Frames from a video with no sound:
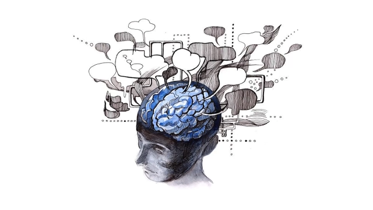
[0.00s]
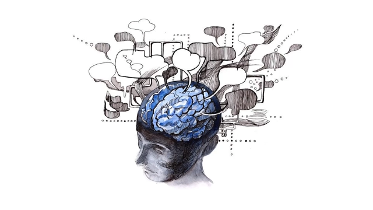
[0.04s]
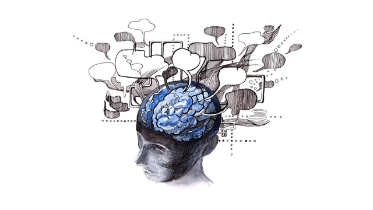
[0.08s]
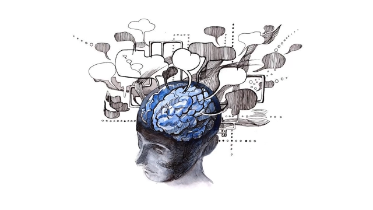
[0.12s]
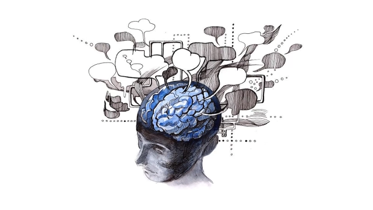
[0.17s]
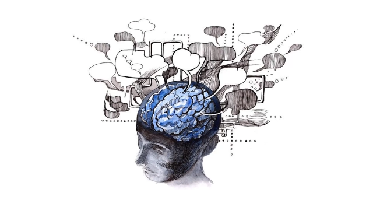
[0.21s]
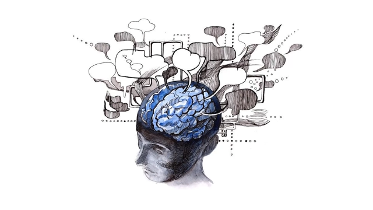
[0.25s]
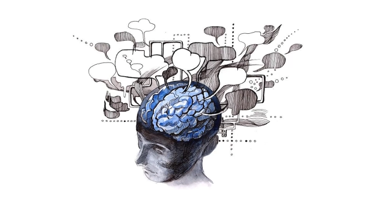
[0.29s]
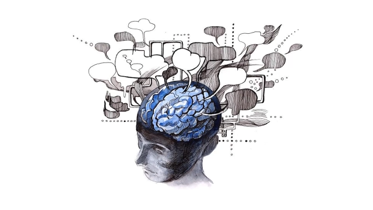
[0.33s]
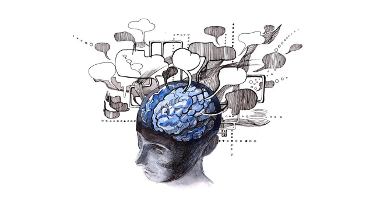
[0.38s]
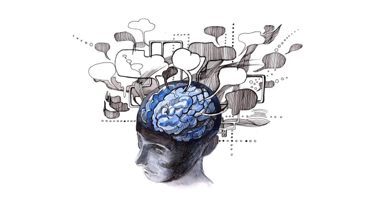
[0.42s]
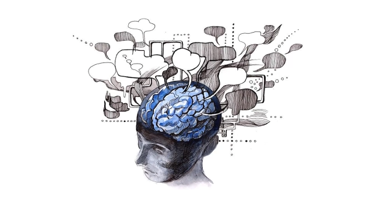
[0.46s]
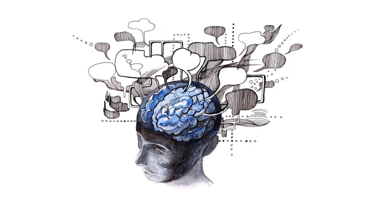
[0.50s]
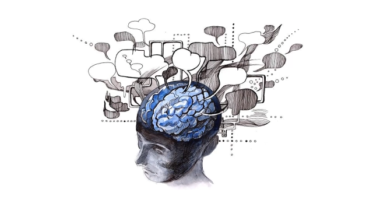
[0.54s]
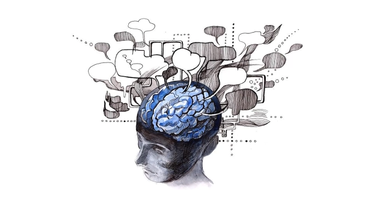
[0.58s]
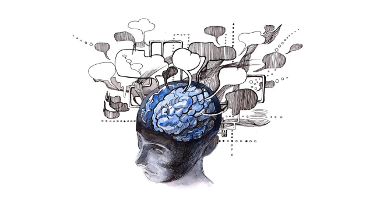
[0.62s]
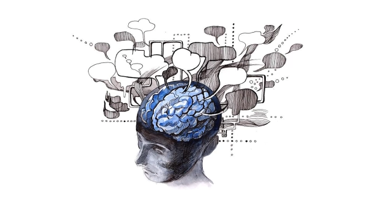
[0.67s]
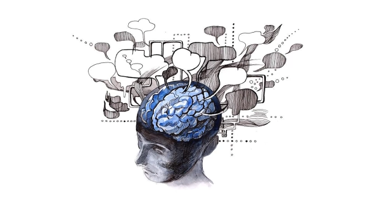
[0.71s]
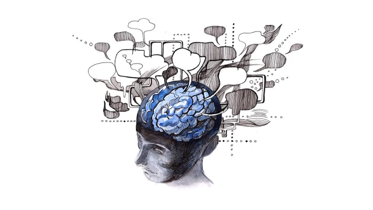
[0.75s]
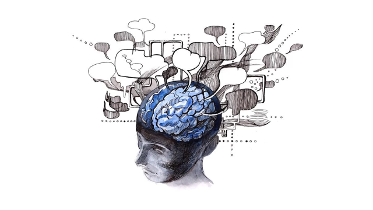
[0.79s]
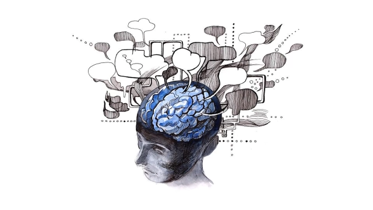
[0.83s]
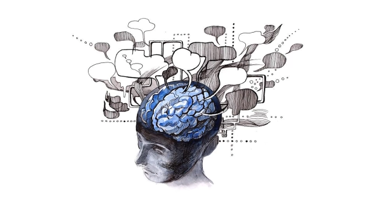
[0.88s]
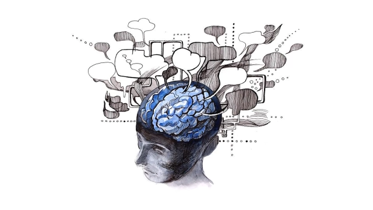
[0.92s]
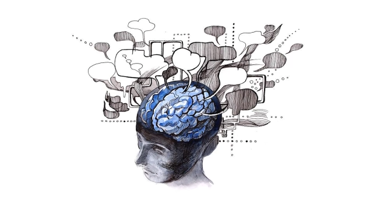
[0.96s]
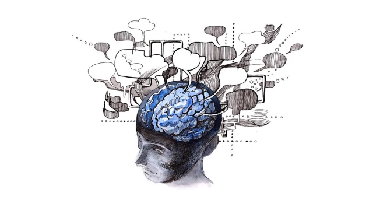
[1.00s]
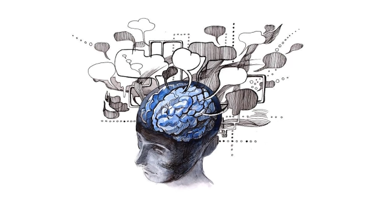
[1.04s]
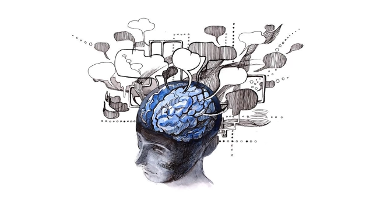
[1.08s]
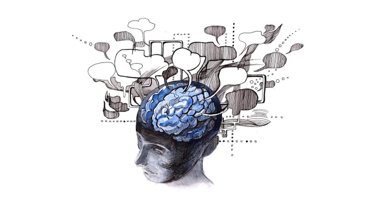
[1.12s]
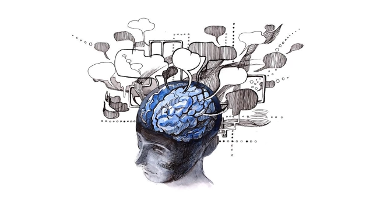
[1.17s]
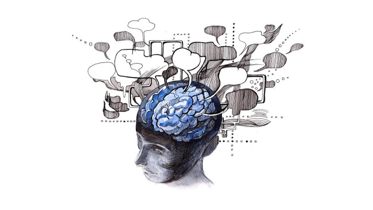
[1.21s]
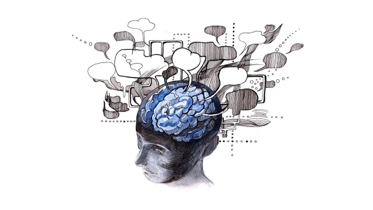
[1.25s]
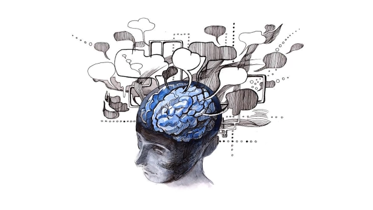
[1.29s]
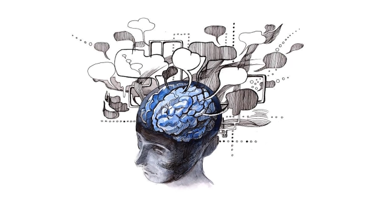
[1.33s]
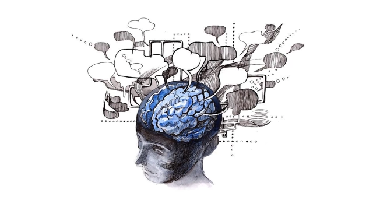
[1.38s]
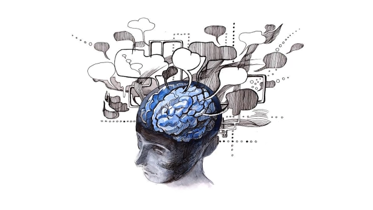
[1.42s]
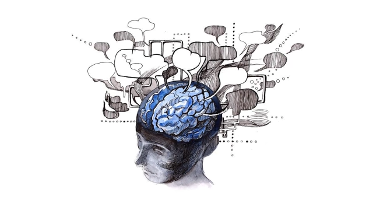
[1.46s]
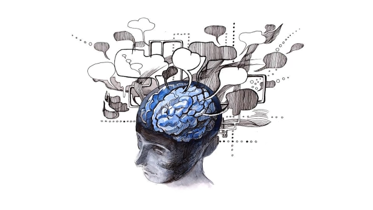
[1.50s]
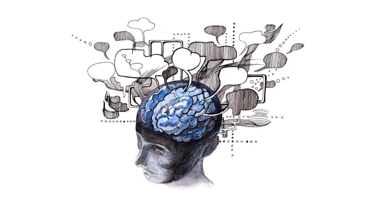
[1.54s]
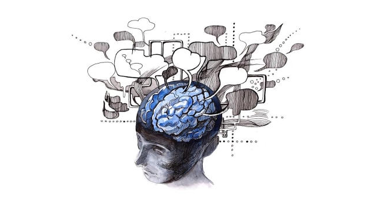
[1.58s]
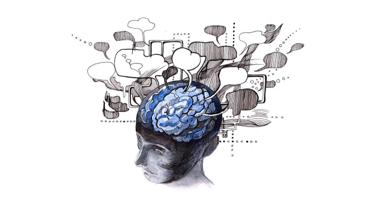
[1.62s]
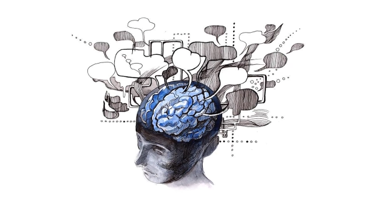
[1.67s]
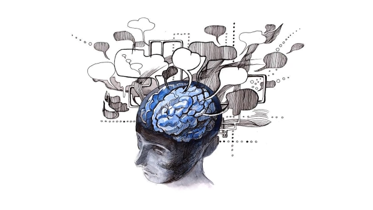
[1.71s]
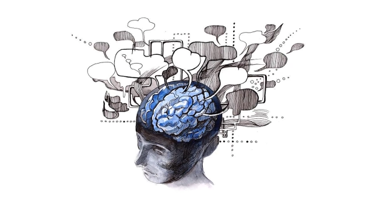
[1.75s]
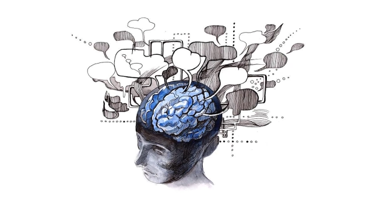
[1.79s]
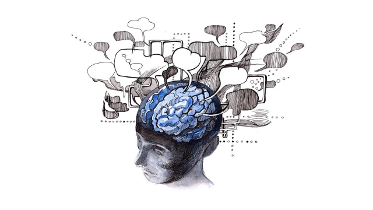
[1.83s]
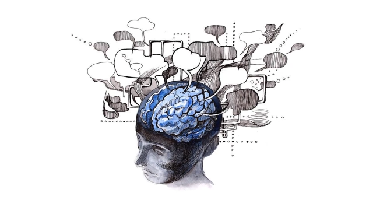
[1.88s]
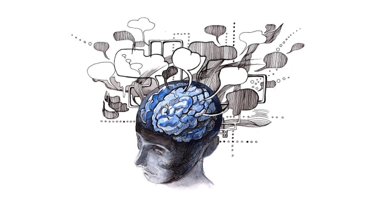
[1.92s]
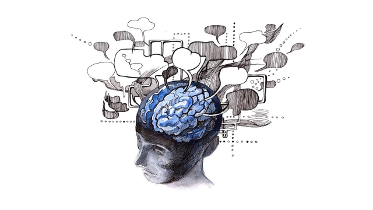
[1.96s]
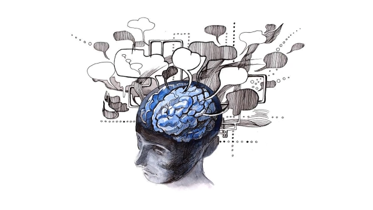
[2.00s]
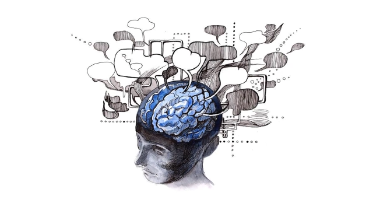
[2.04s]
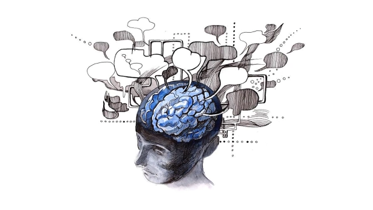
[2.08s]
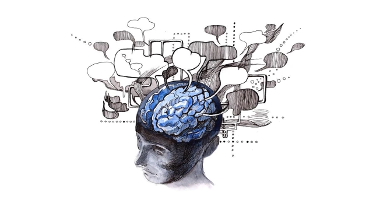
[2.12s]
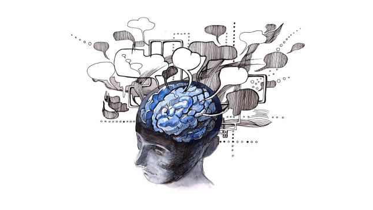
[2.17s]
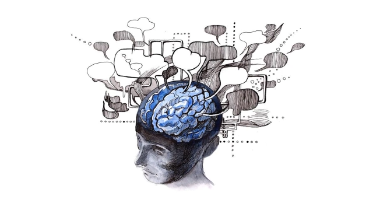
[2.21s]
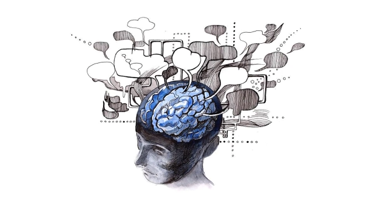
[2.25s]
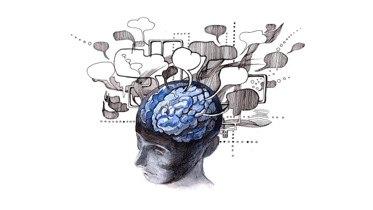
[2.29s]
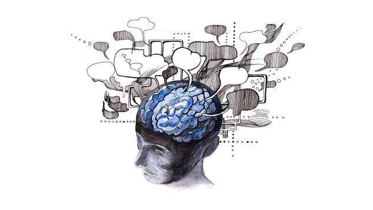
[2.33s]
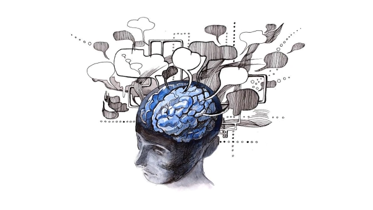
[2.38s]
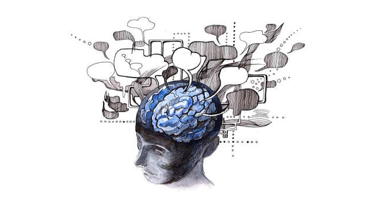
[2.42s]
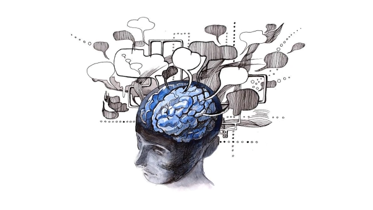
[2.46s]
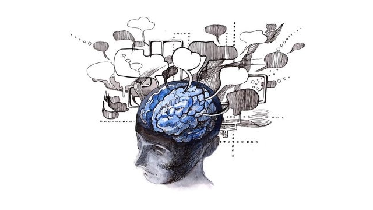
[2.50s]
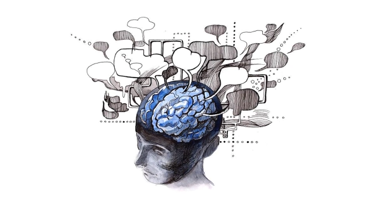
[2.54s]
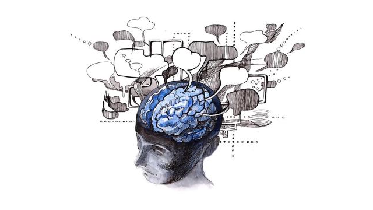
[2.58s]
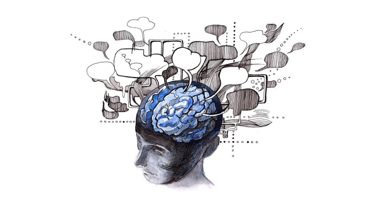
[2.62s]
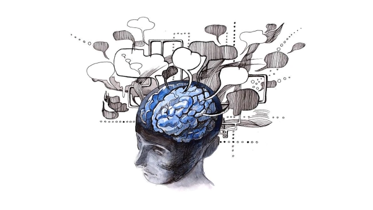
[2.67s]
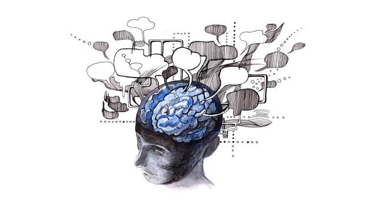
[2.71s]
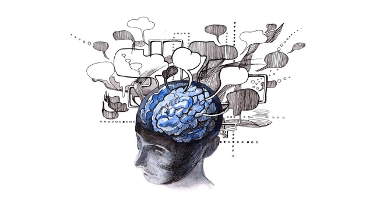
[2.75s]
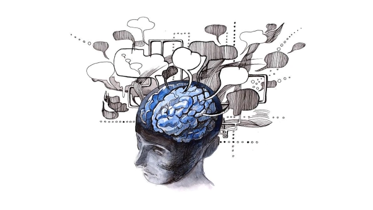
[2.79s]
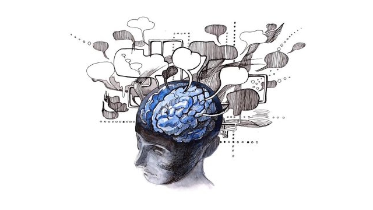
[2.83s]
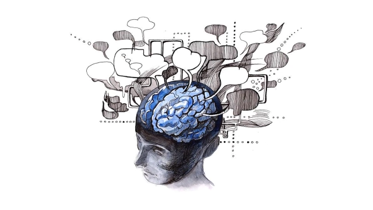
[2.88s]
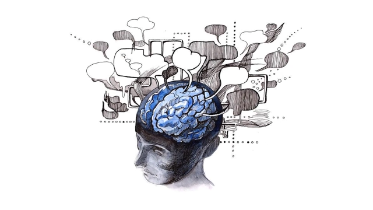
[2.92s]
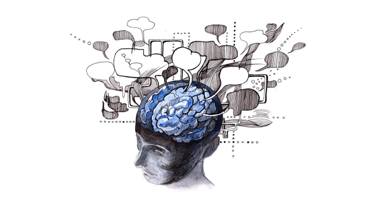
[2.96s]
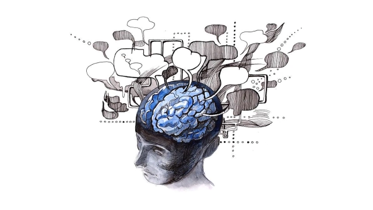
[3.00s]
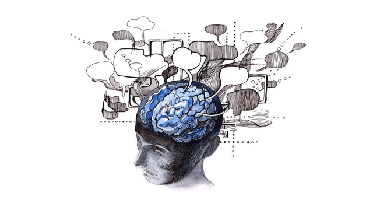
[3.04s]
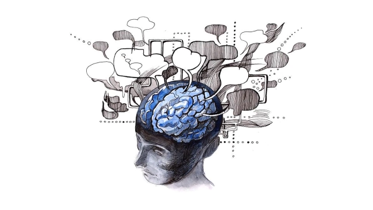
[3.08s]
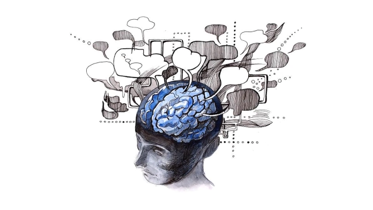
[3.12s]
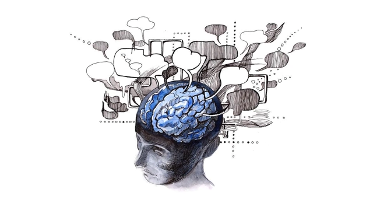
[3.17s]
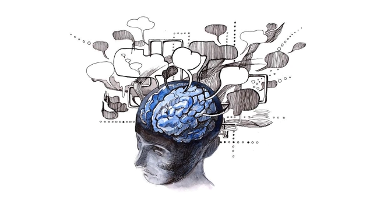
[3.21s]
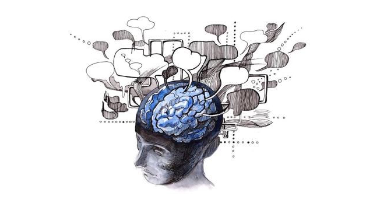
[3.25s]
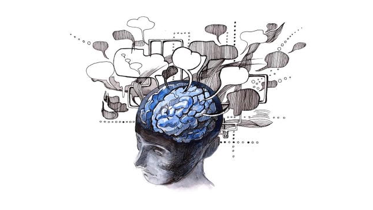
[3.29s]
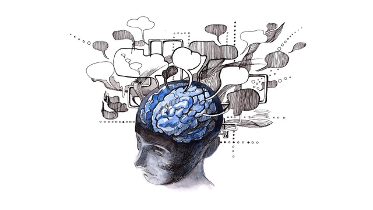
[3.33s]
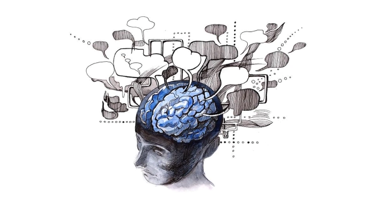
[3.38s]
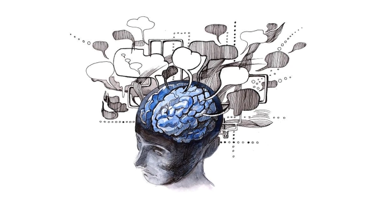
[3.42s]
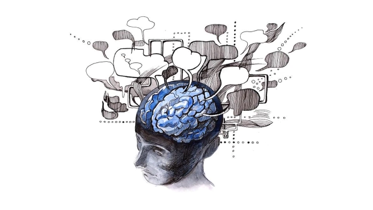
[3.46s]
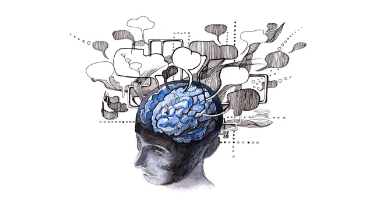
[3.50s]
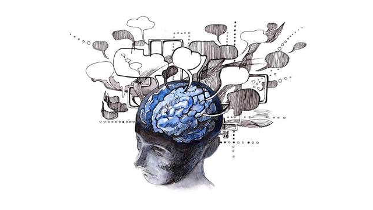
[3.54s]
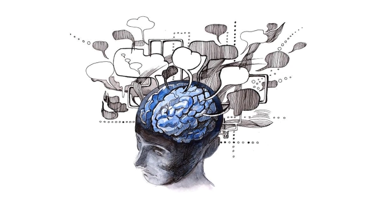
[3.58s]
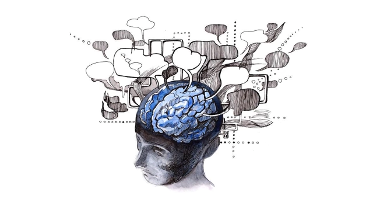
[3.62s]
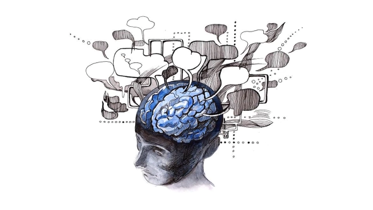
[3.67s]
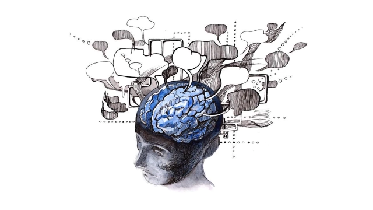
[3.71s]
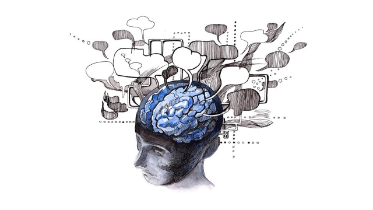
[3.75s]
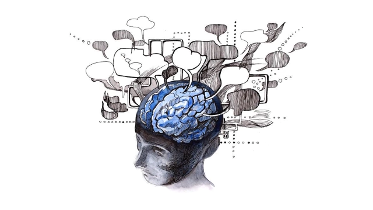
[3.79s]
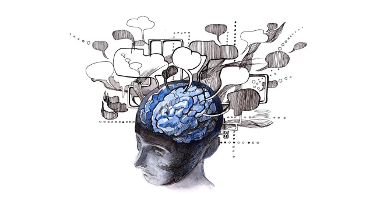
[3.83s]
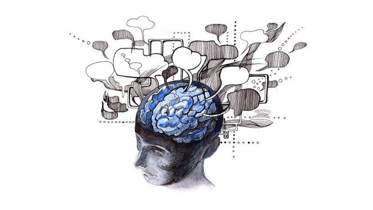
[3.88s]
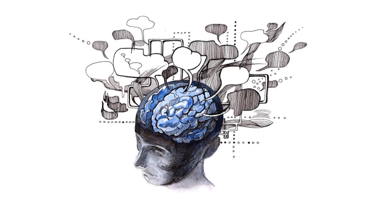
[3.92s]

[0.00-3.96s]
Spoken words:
Nobody's mouth can be seen.